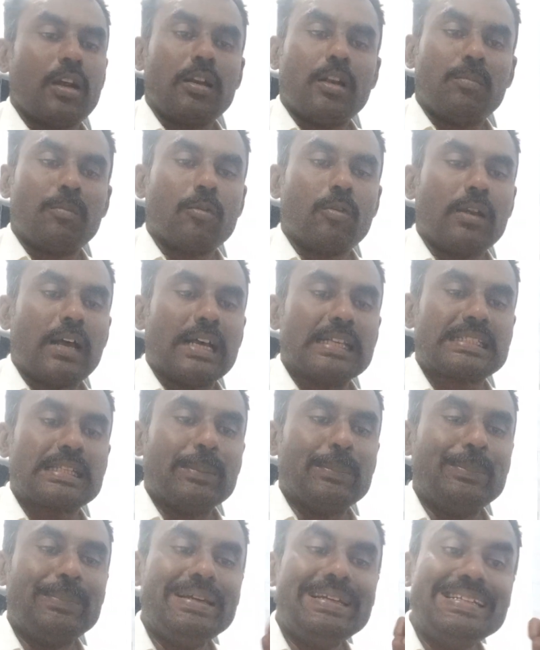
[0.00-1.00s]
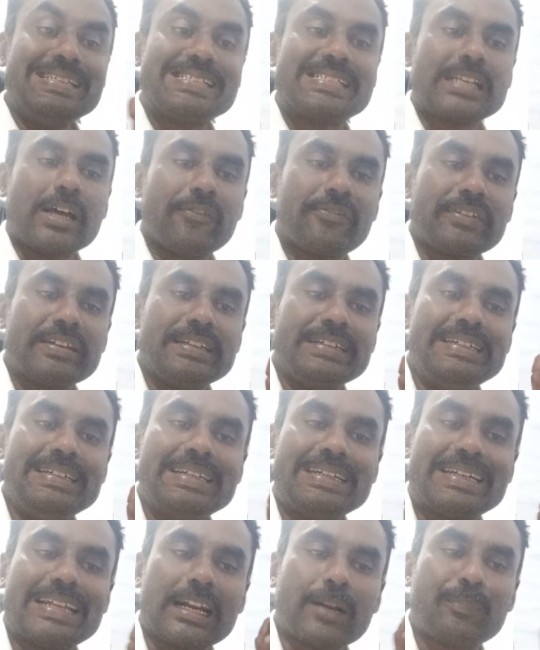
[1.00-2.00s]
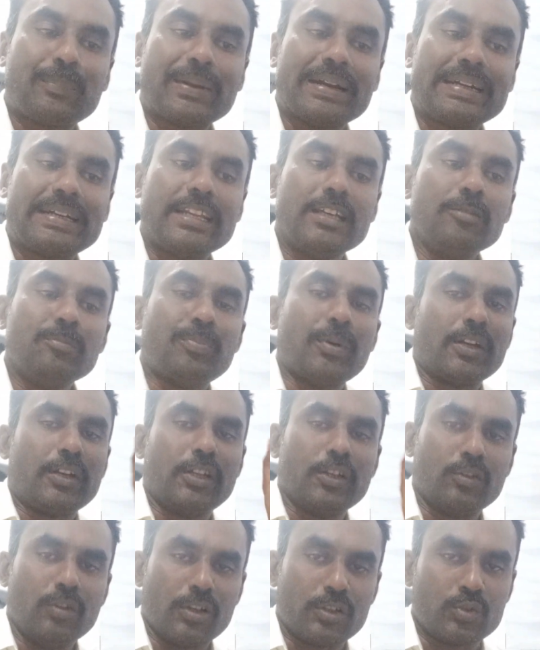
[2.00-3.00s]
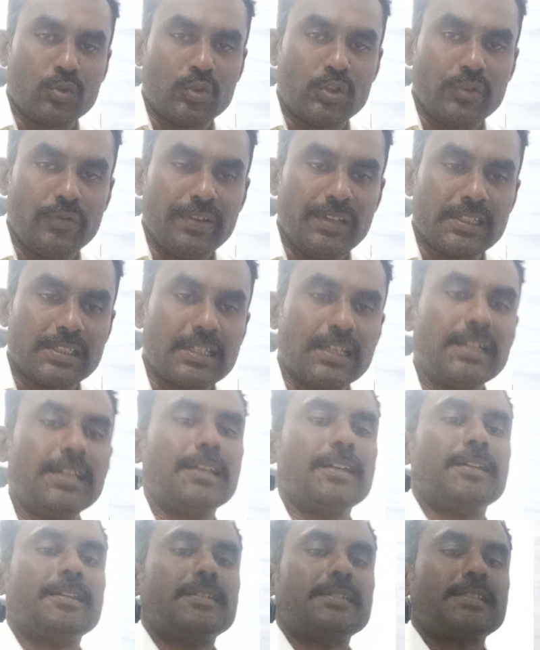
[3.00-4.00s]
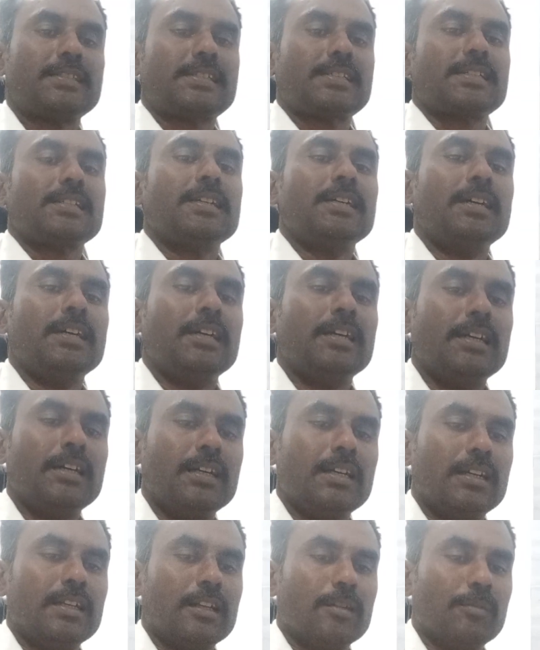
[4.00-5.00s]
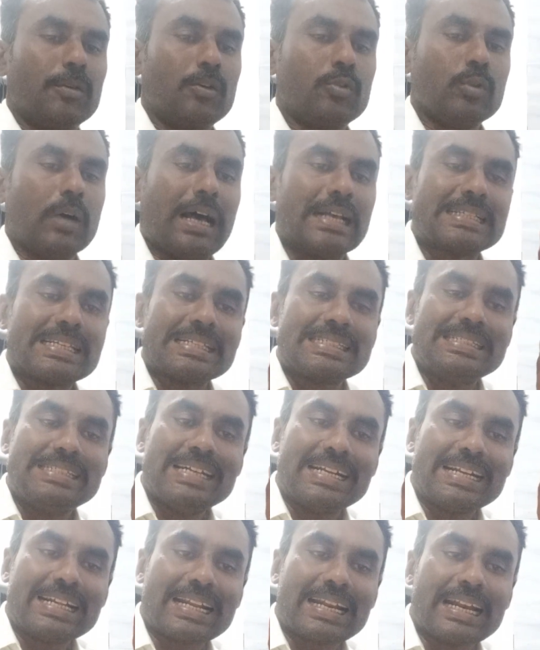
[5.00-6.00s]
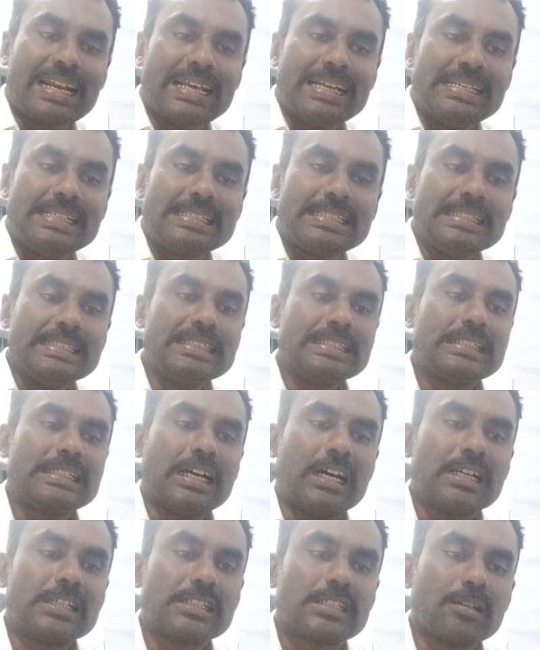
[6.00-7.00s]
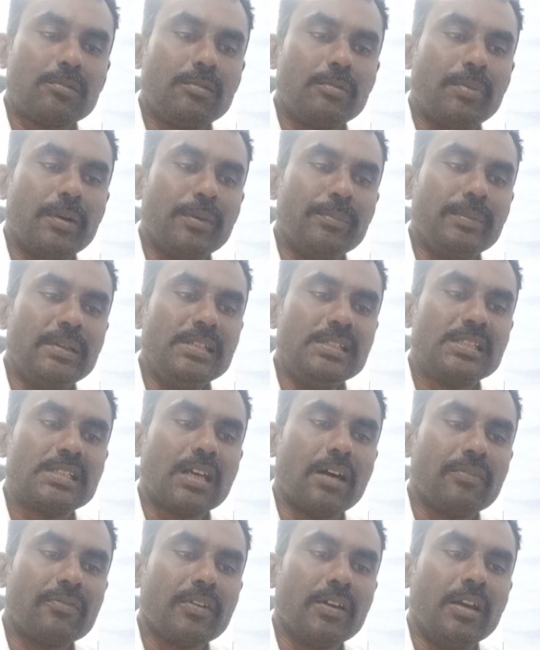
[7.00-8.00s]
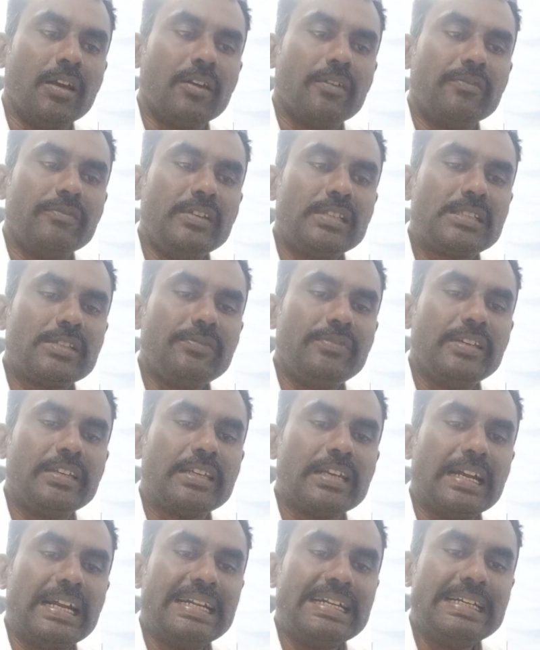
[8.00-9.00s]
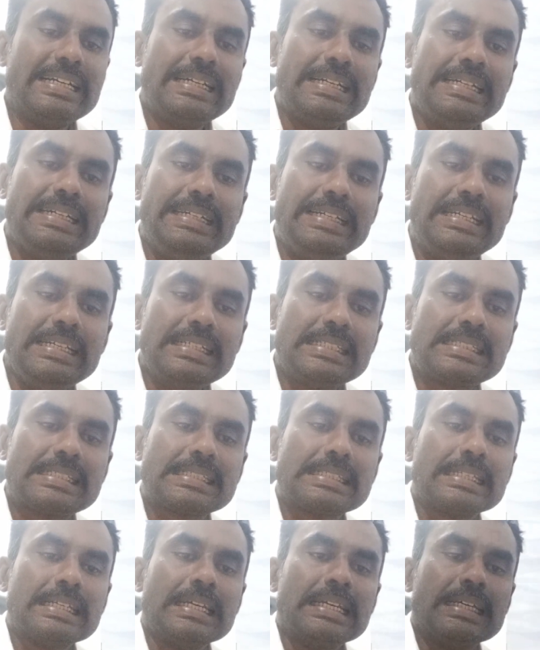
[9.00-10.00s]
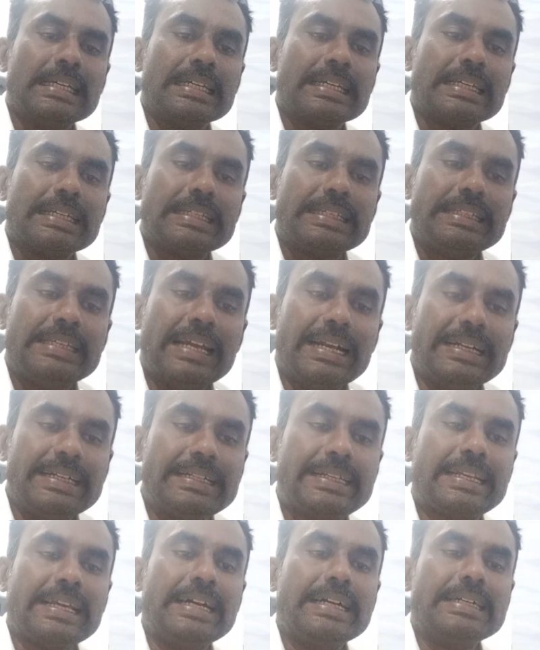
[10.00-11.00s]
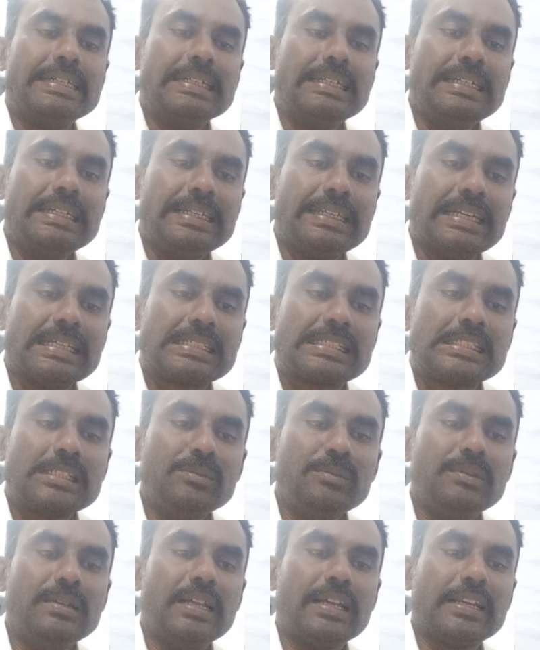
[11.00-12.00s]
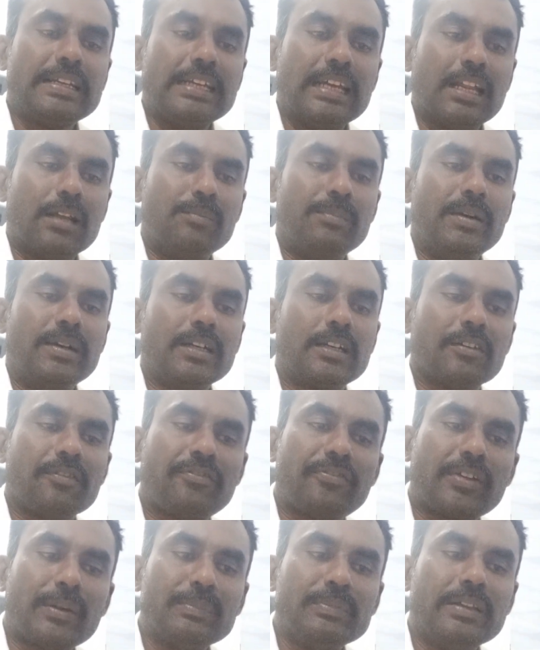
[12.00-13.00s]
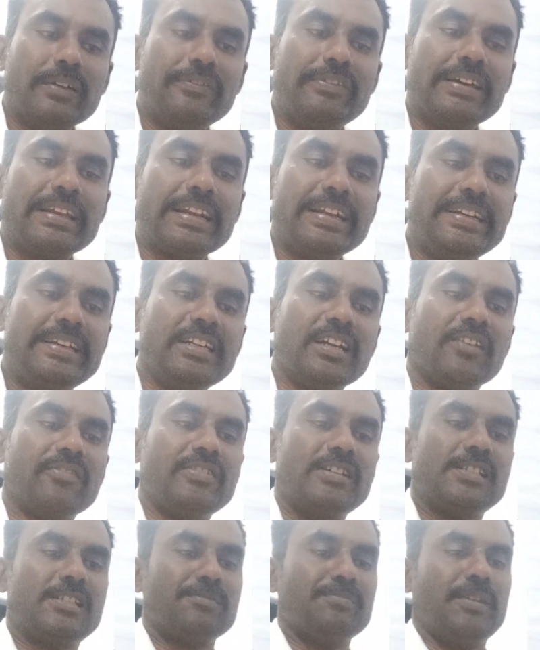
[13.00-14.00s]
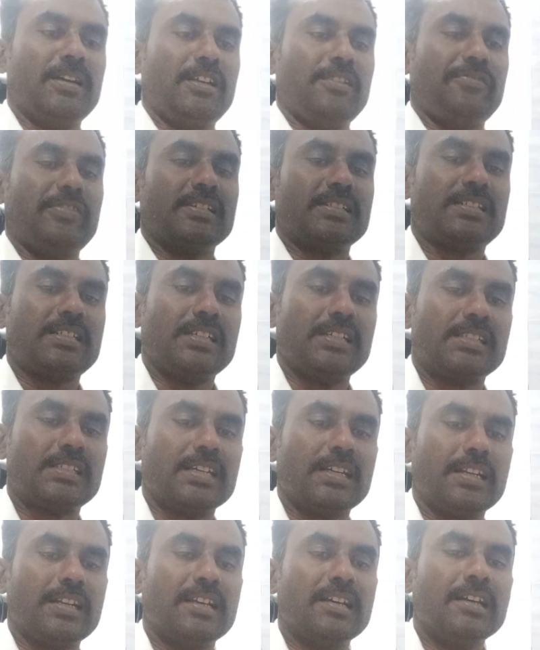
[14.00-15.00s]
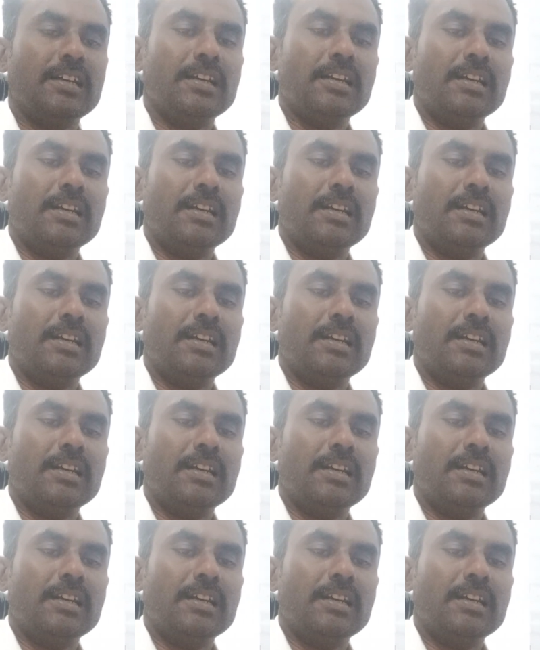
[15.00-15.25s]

number one, as a means of interpreting particular situations. Number two, as a generalizing concept by means of which we can disentangle a similar element from the variety of its manifestation.